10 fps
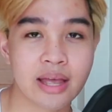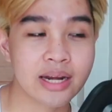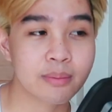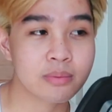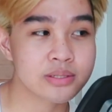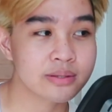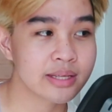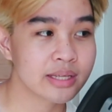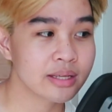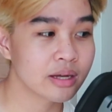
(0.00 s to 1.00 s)
And I'm also
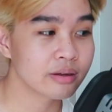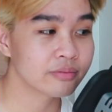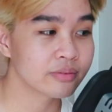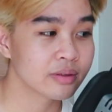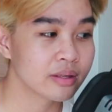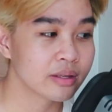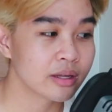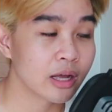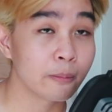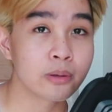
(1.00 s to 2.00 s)
thinking of
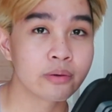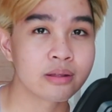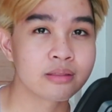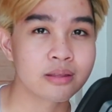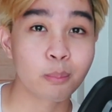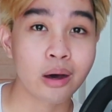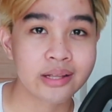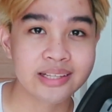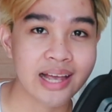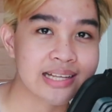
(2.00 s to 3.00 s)
uploading the
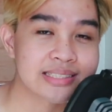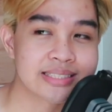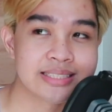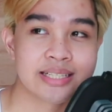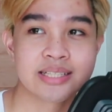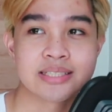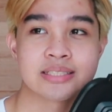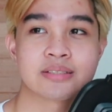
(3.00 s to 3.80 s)
podcast series,